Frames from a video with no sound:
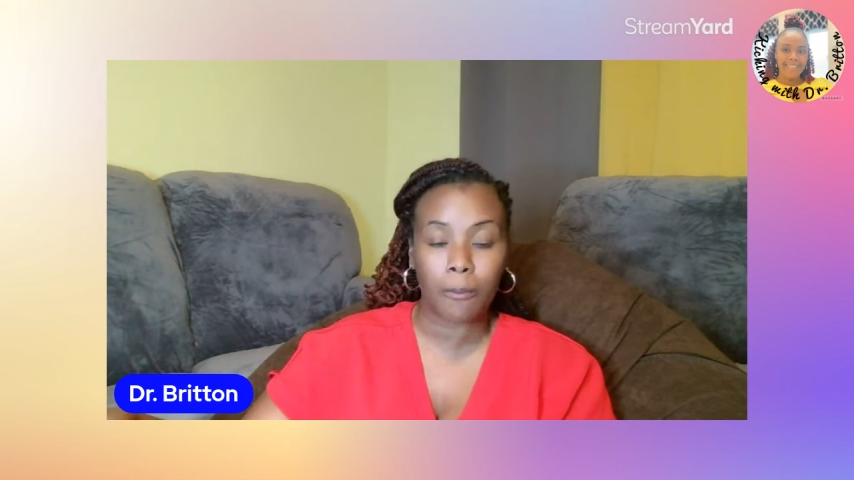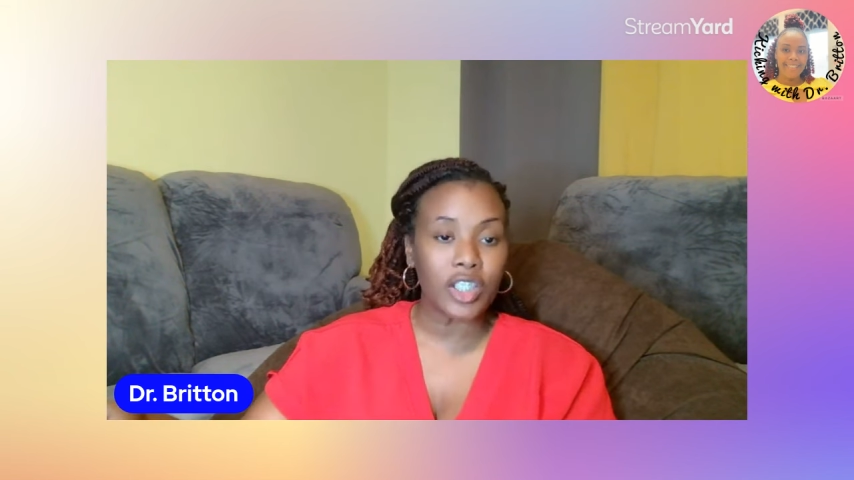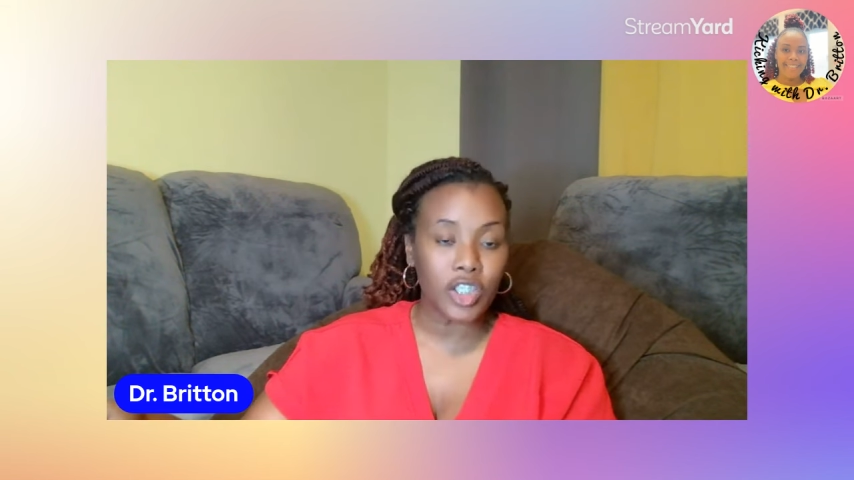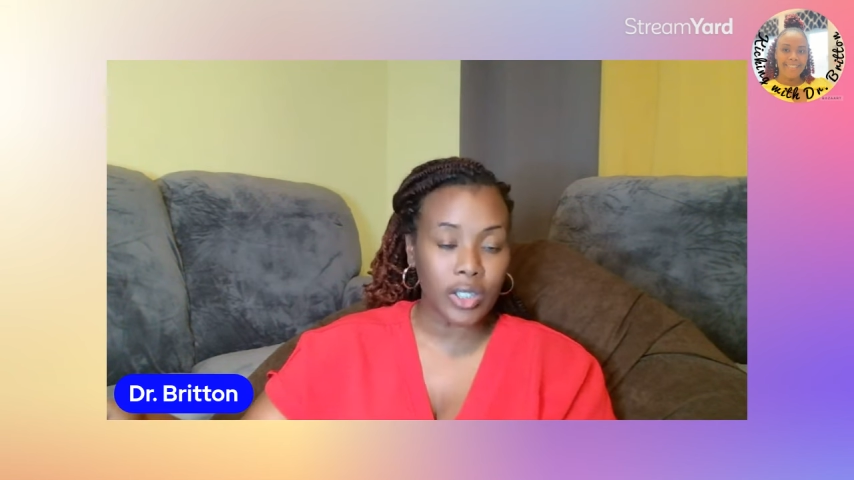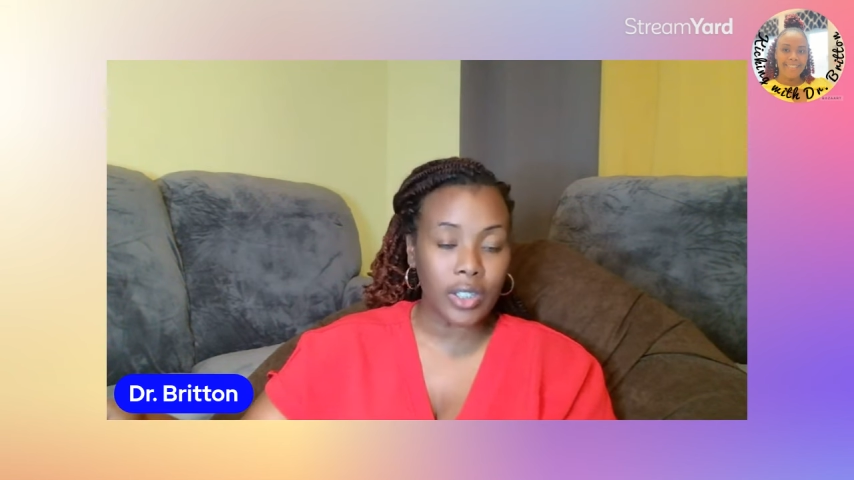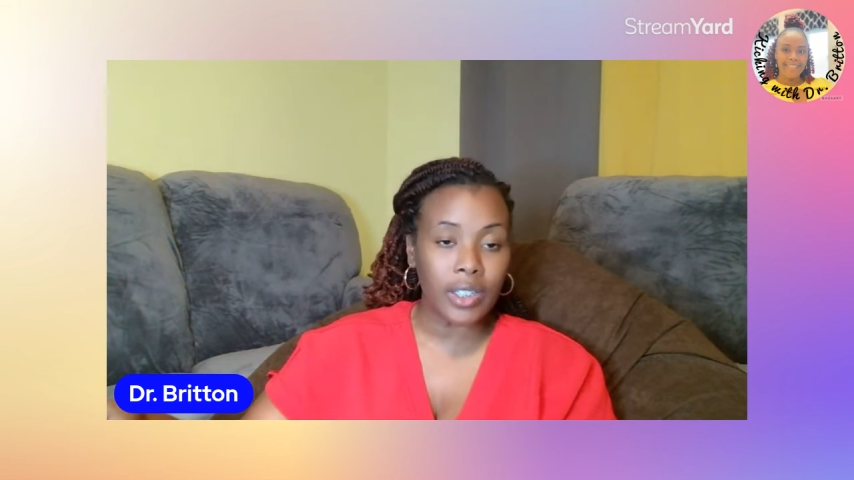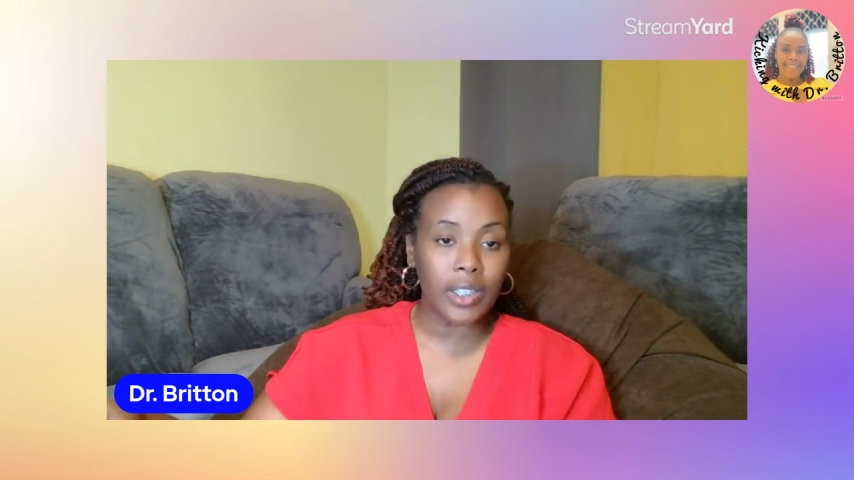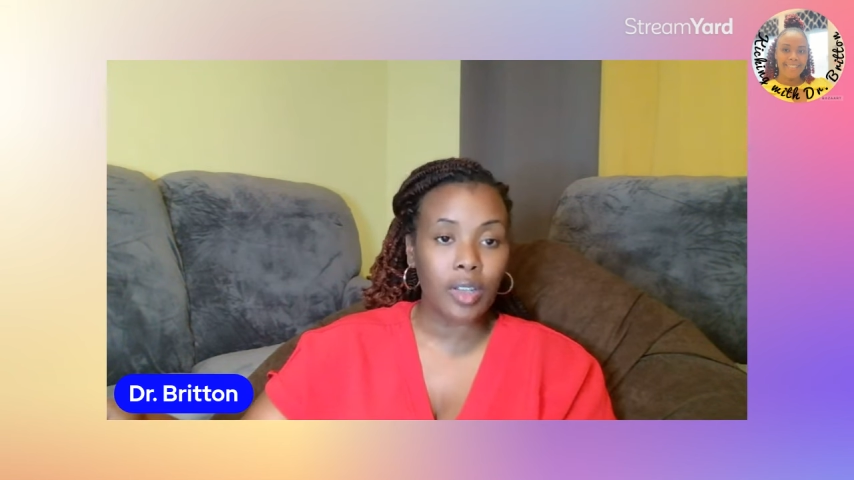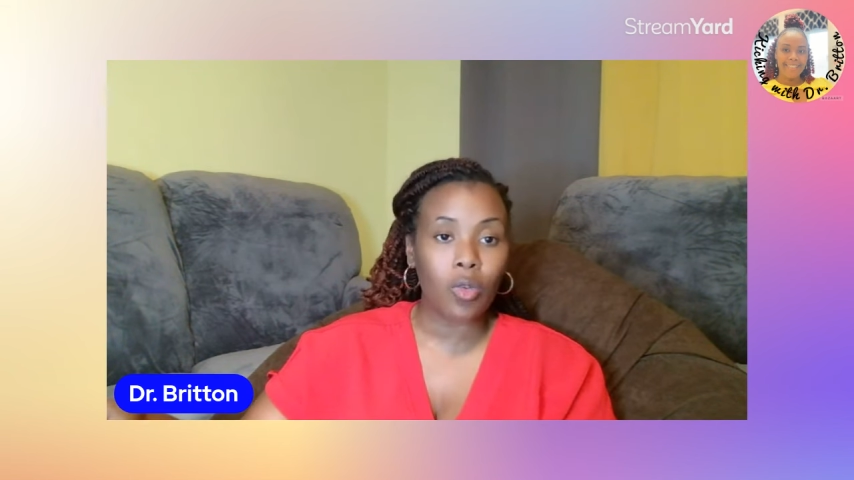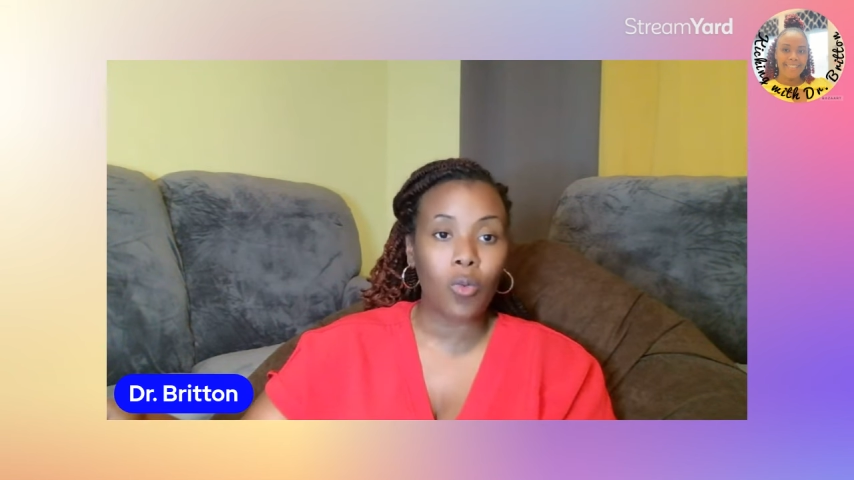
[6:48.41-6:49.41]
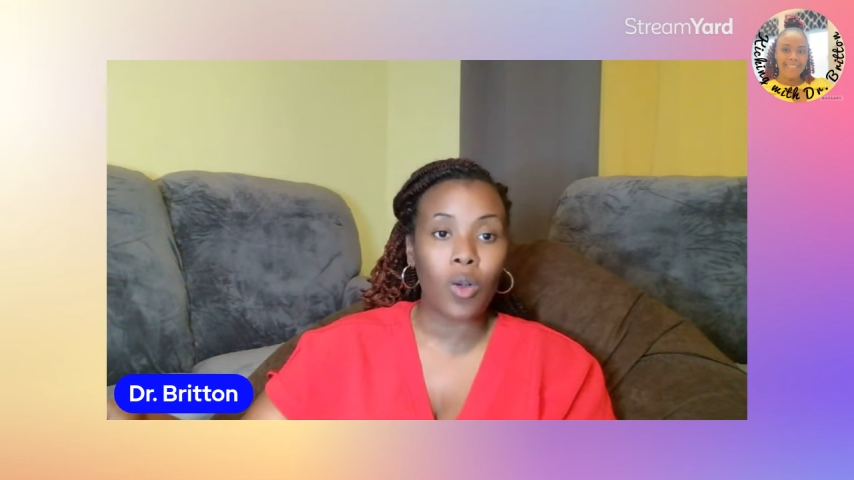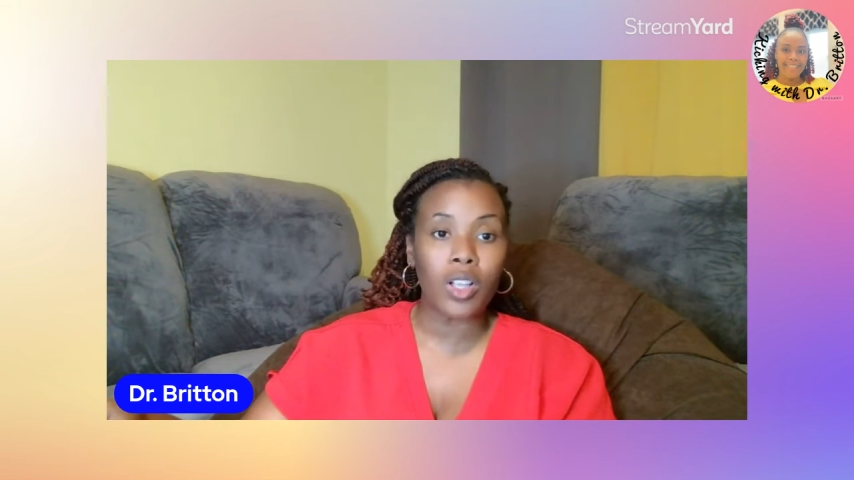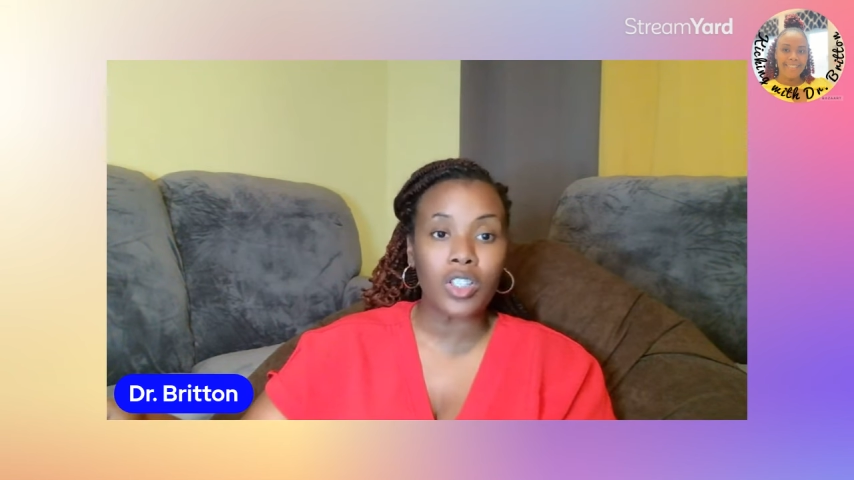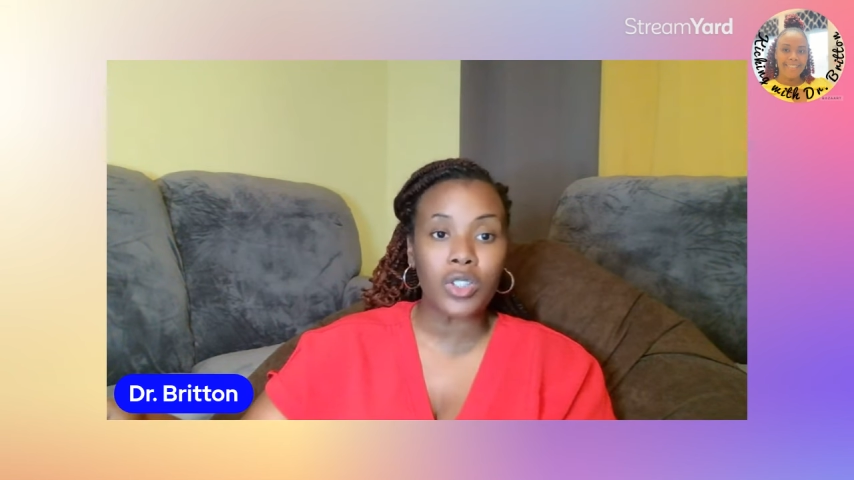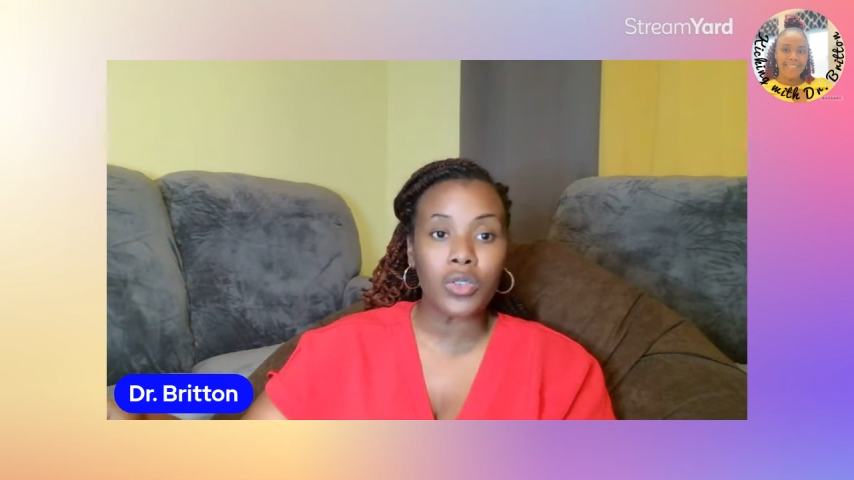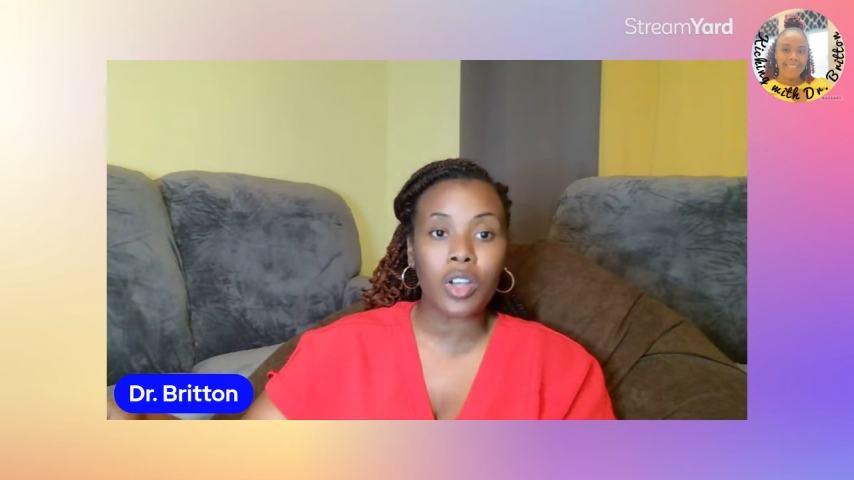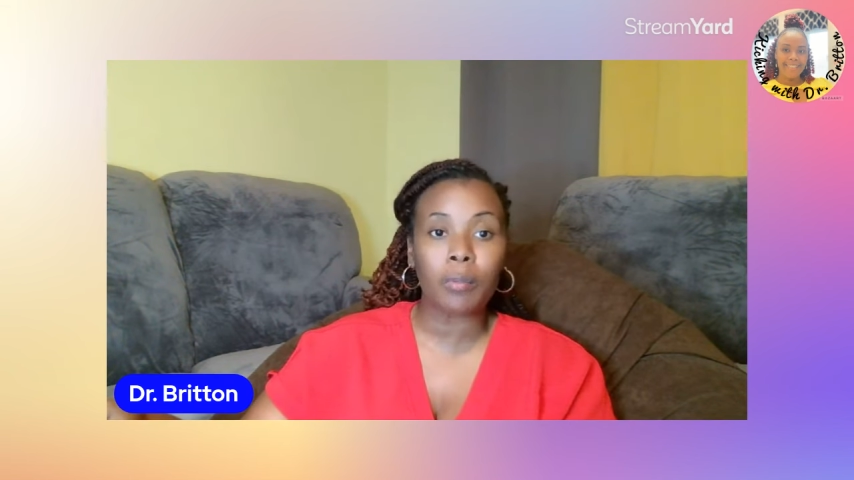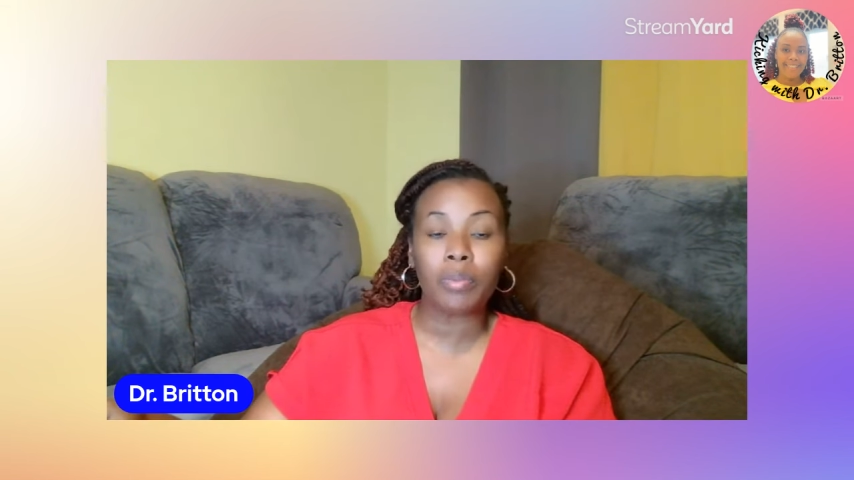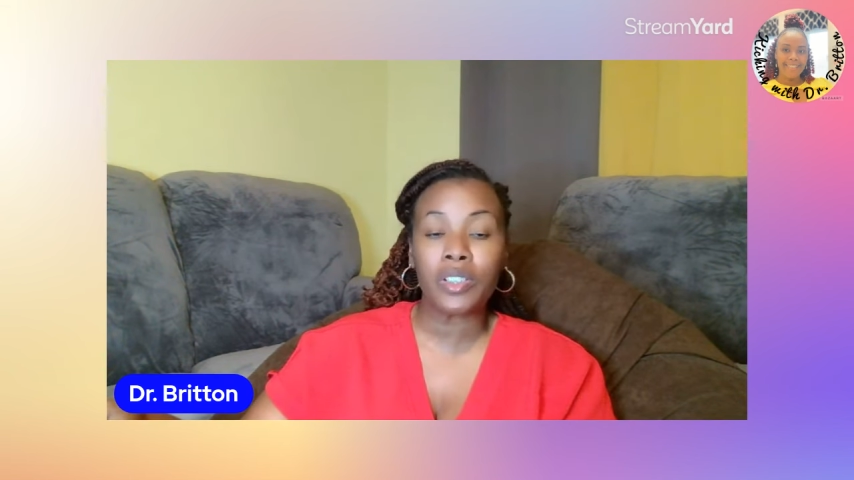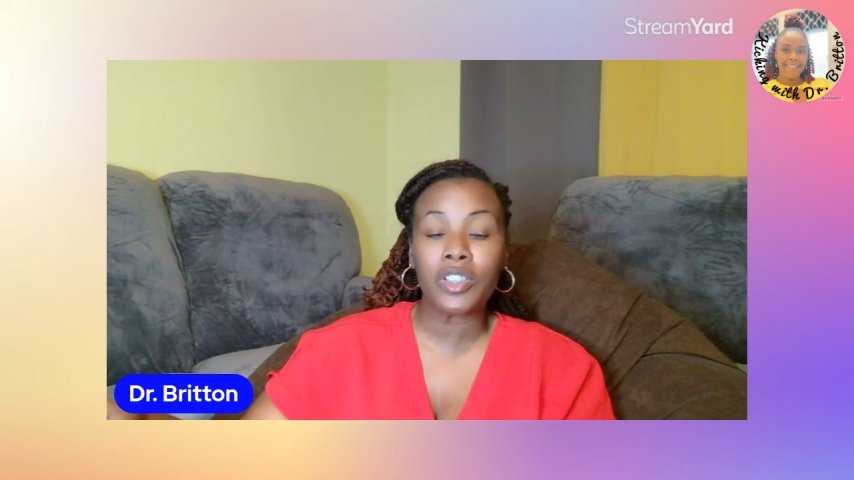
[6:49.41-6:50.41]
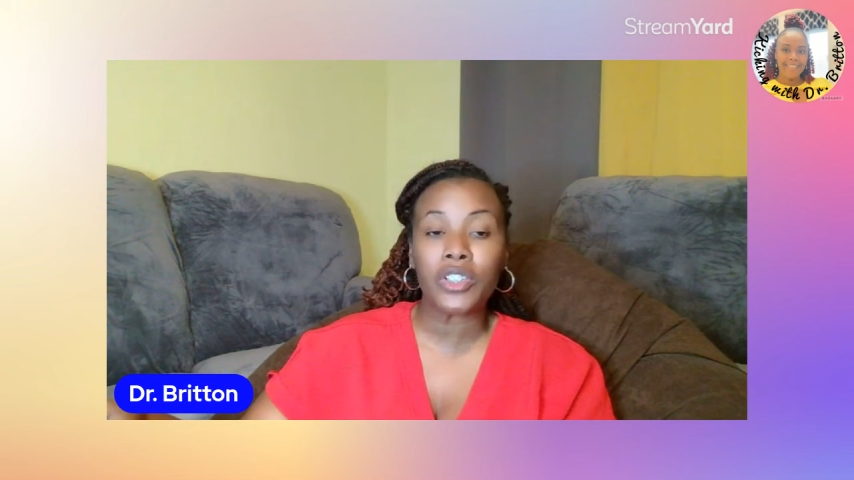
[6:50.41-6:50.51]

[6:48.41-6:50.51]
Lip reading: Additionally, once you complete